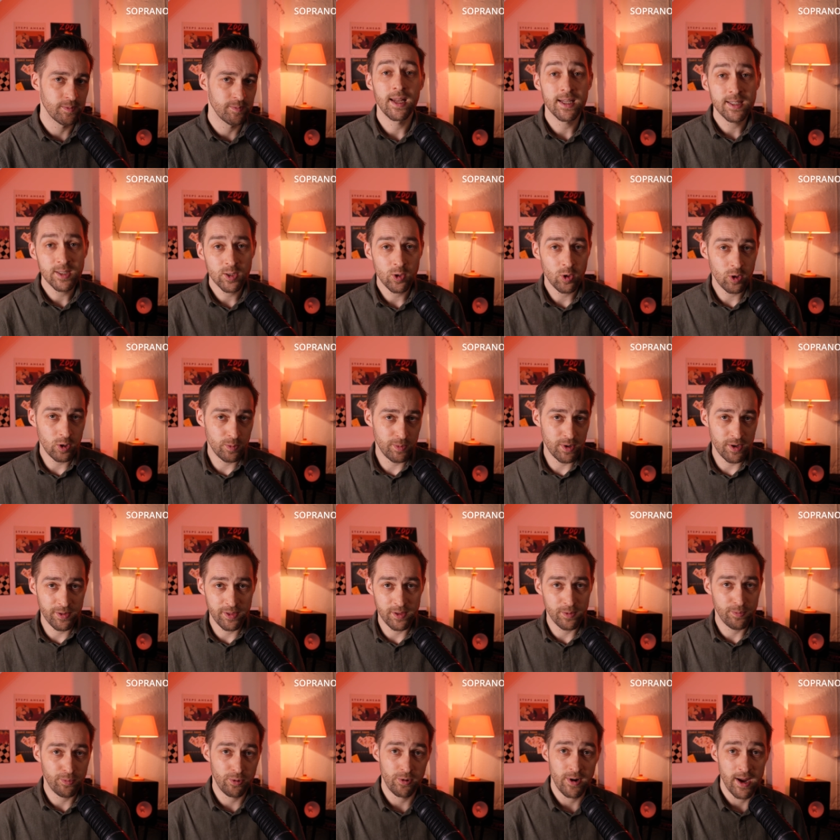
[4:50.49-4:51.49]
Let's talk about
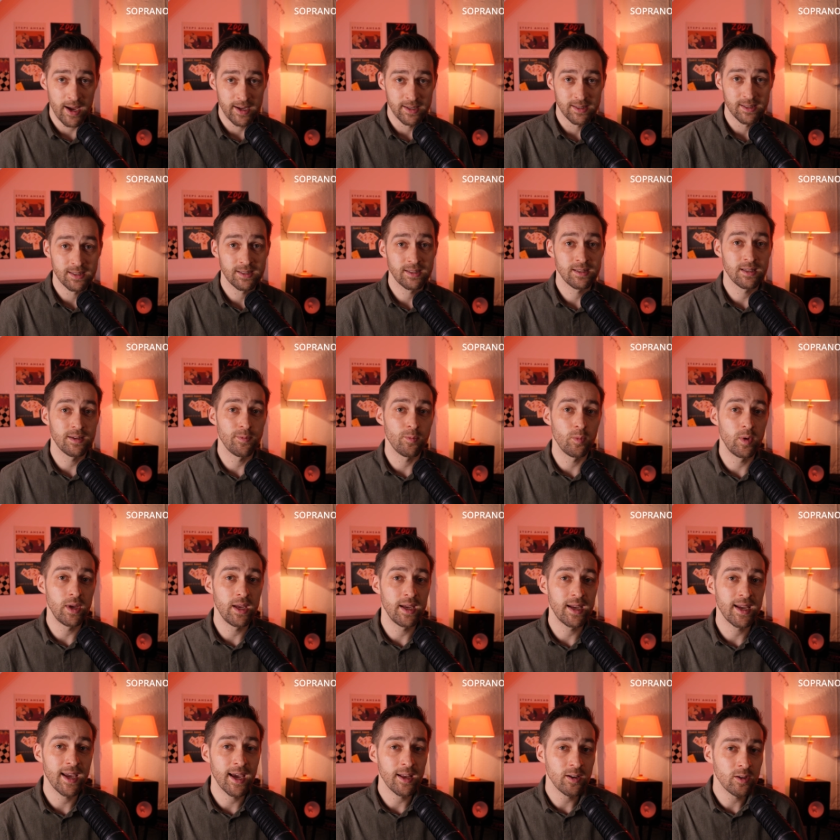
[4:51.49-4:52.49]
the price.
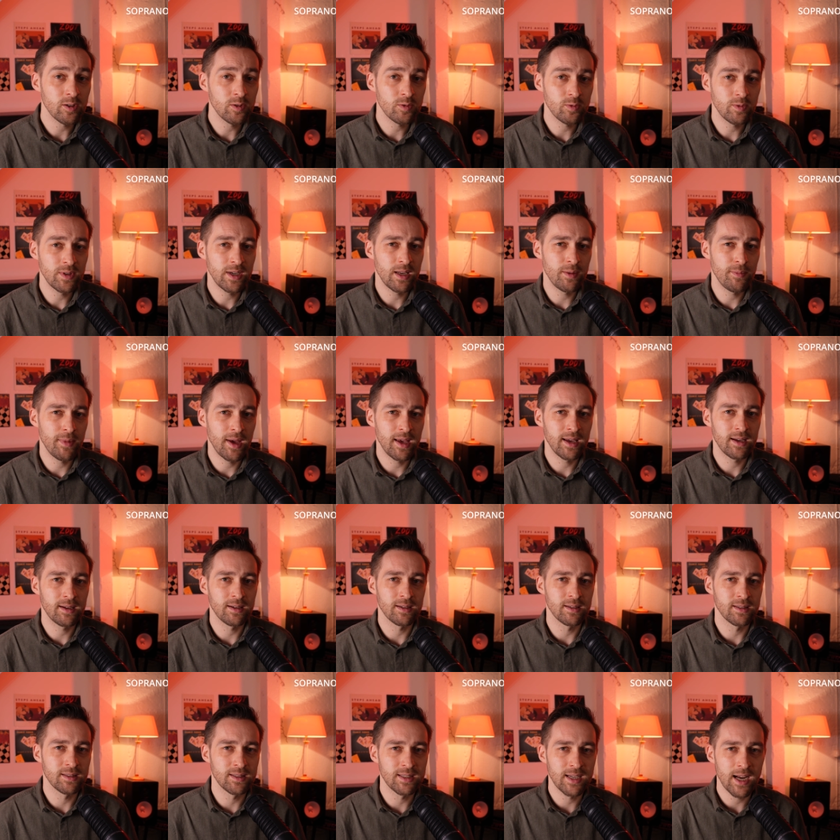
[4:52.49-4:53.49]
We cannot really make
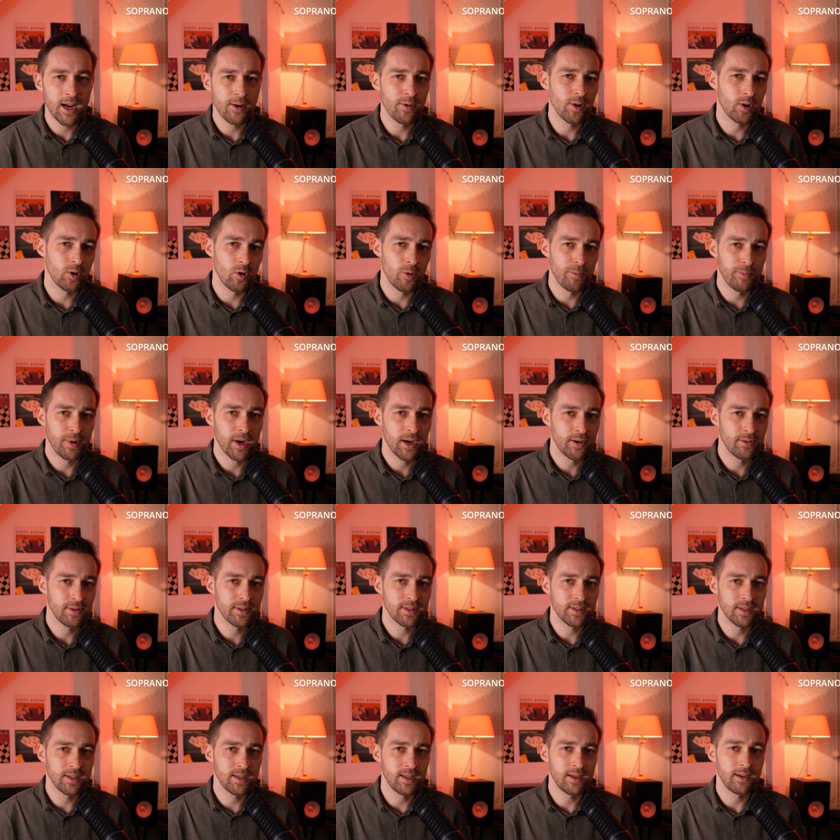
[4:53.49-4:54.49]
a direct
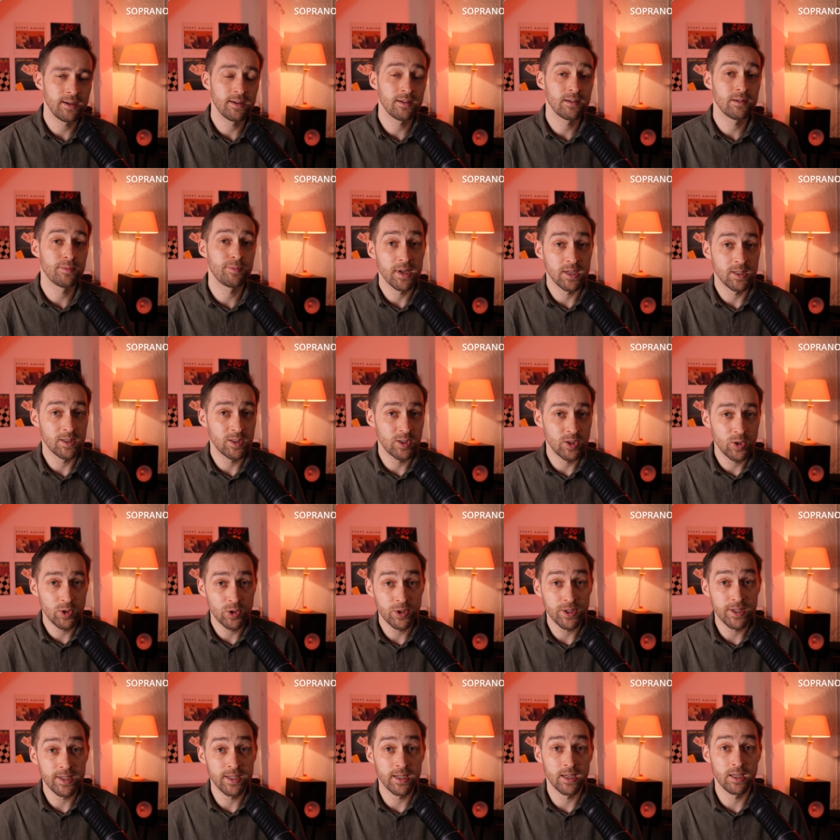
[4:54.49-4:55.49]
comparison here pricier, but it's
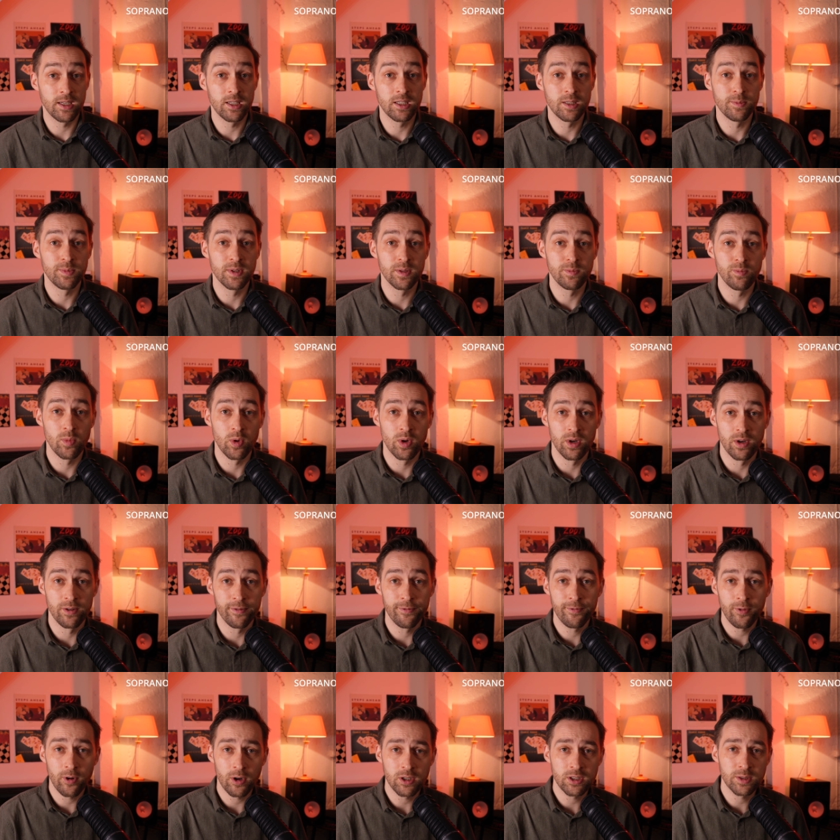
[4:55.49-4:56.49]
usually a little bit more
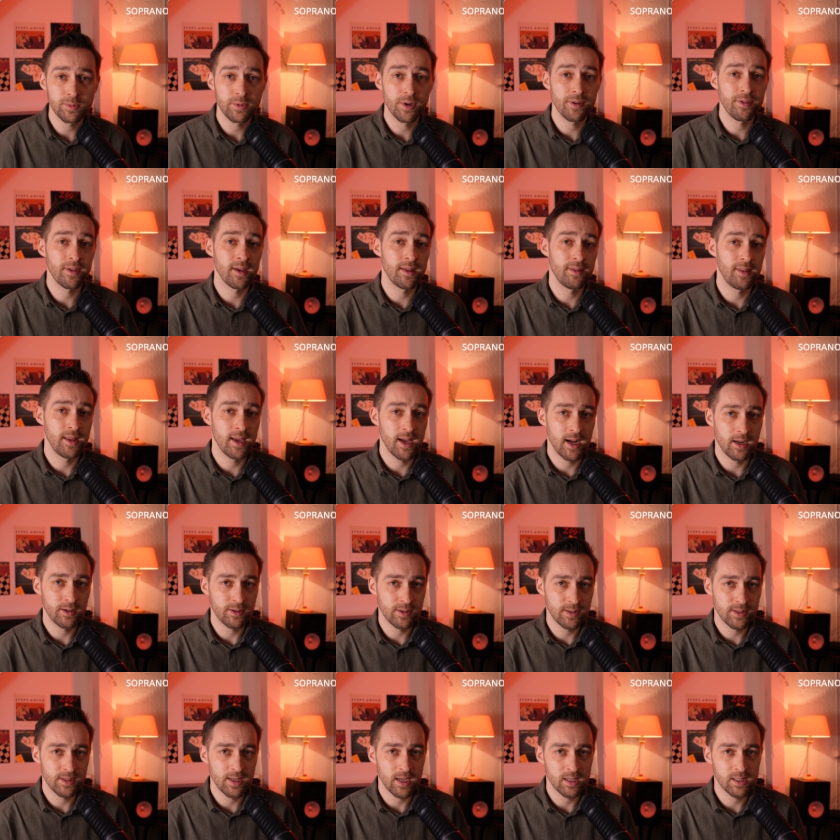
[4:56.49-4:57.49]
affordable than the
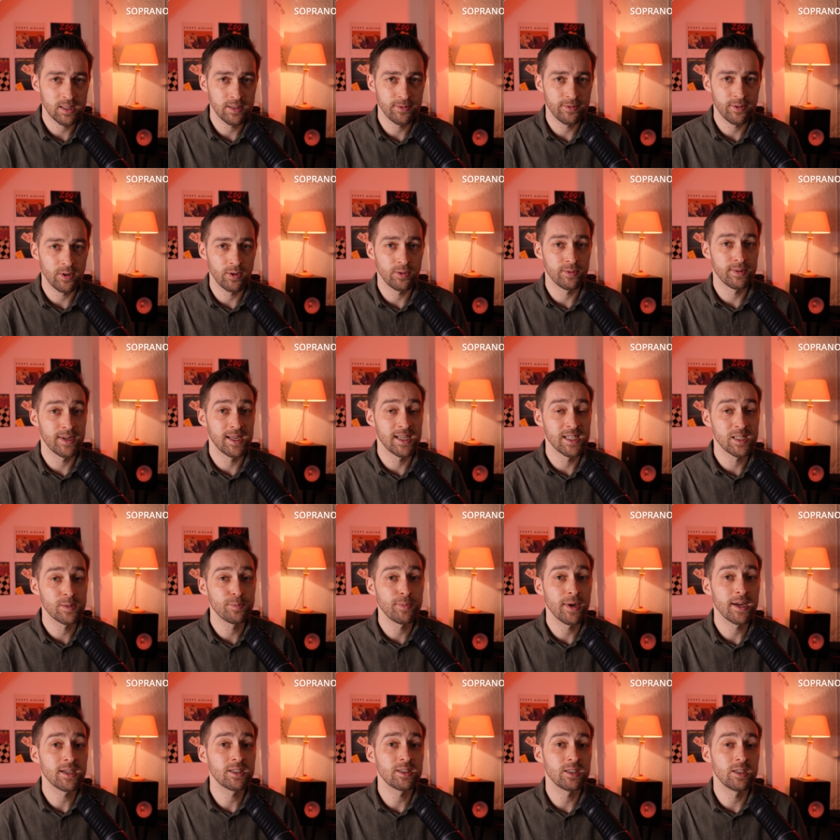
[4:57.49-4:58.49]
alto saxophone,
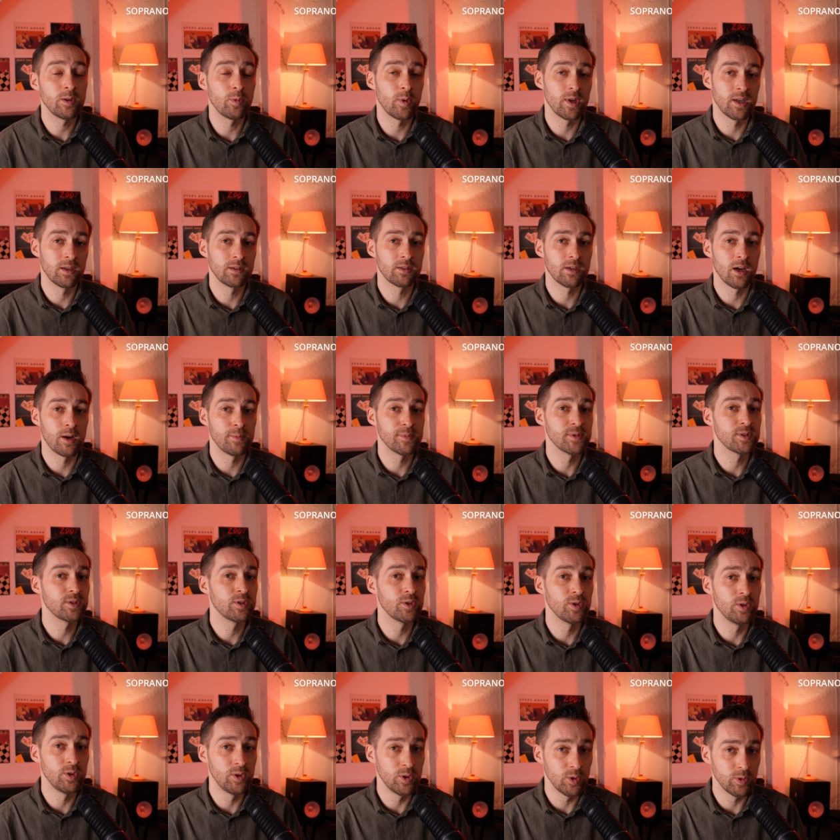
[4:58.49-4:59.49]
especially when it comes
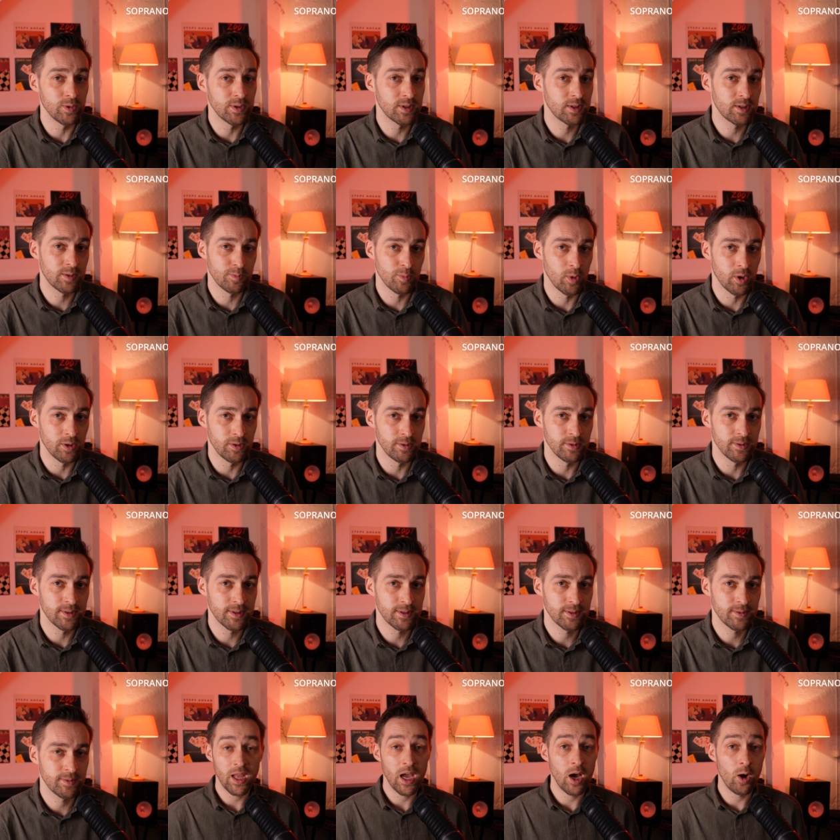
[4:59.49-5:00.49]
to used
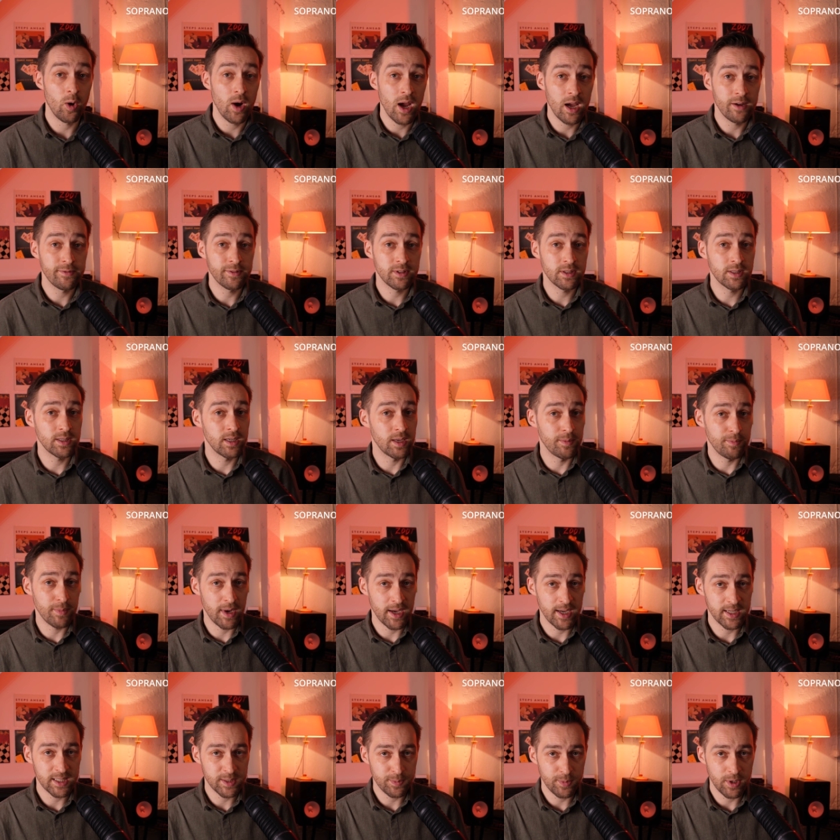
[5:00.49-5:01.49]
models. However, in
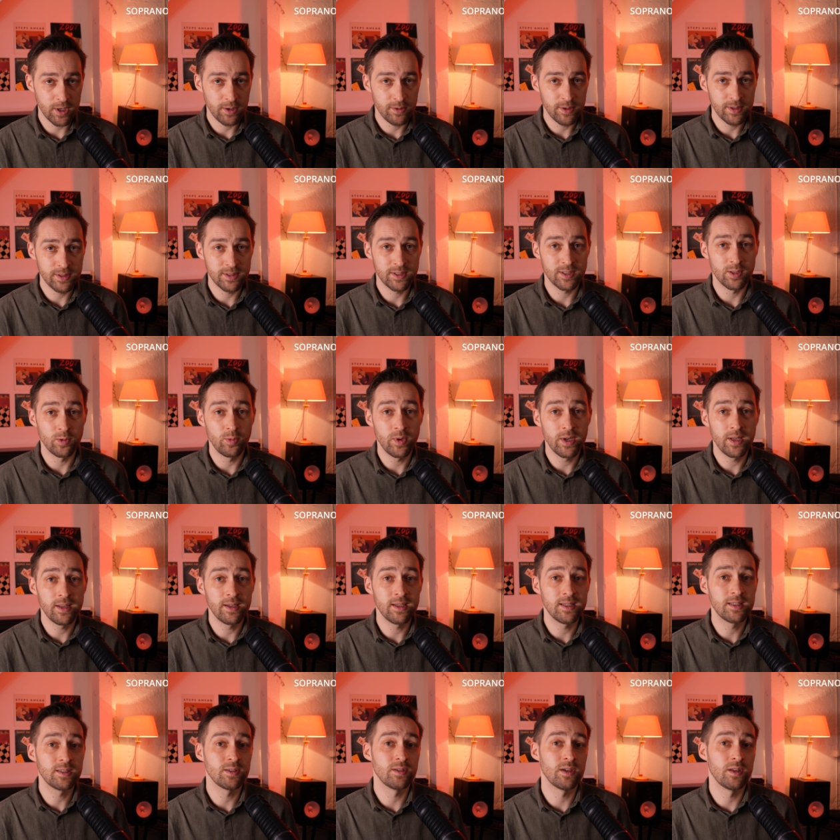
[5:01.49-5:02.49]
my experience, you really
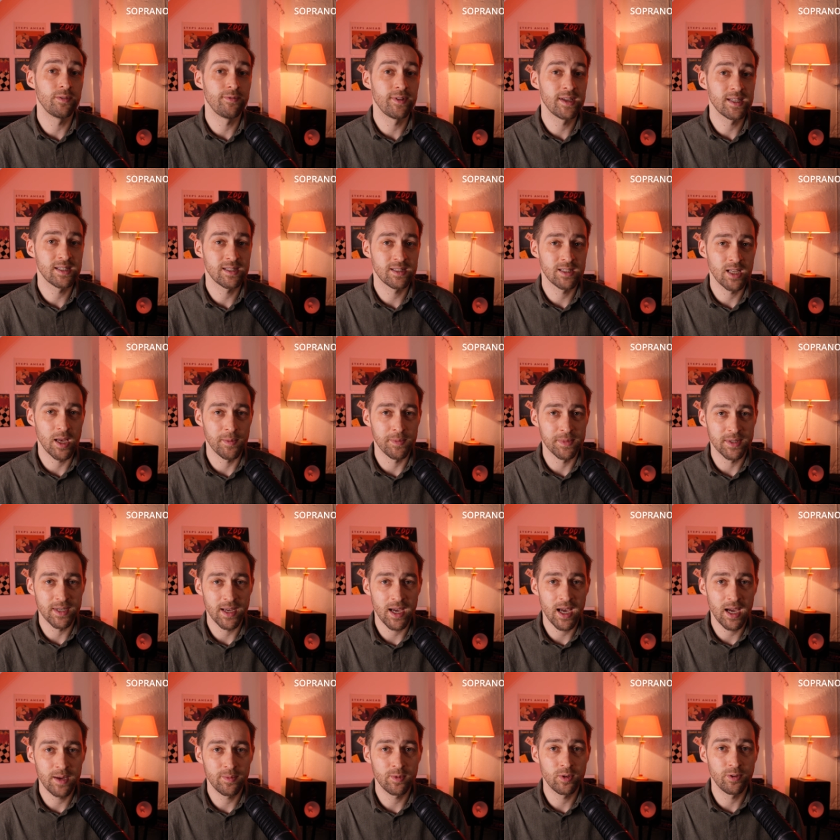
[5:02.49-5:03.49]
need to invest some
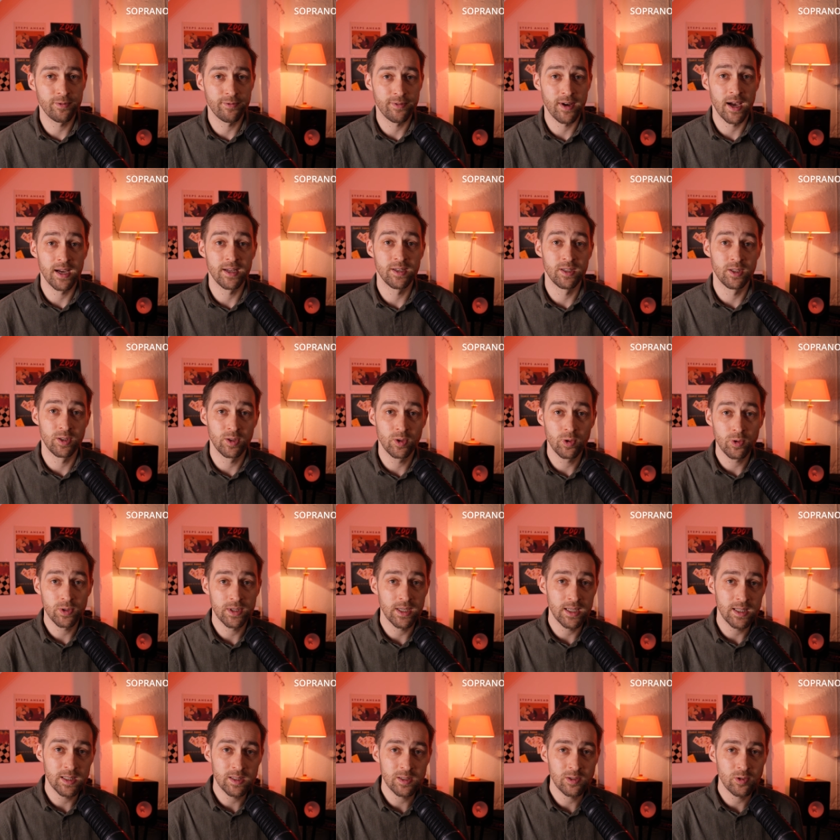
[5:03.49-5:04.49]
time to find a good
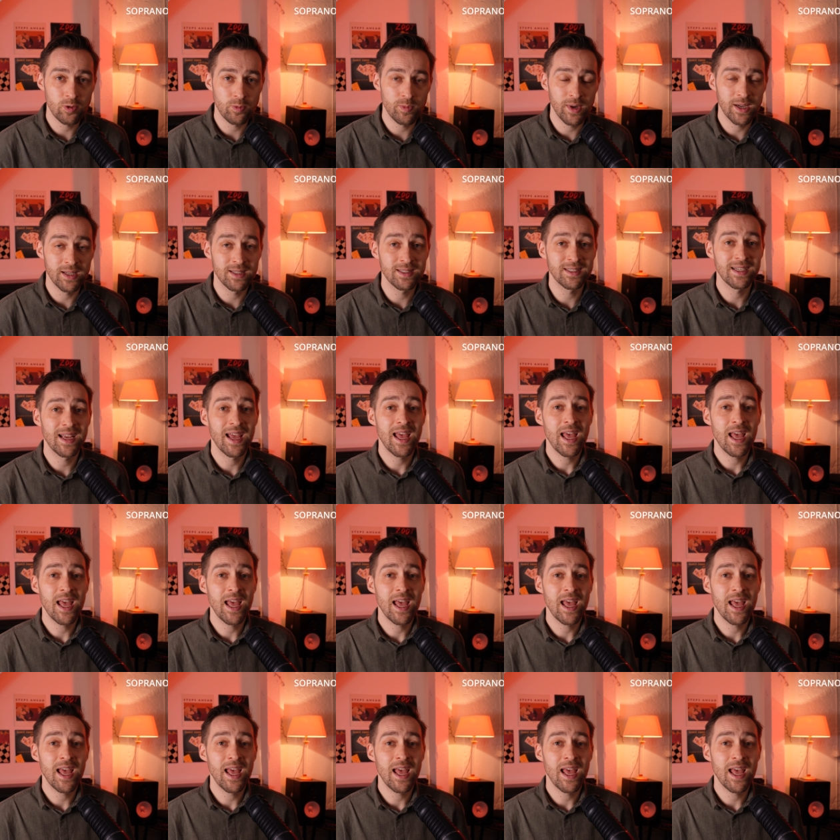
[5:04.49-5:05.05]
instrument.